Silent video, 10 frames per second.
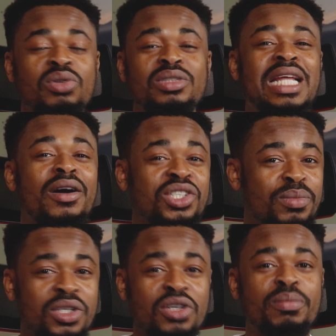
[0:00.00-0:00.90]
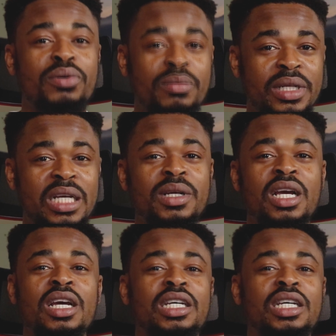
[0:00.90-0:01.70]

So that shouldn't be your problem.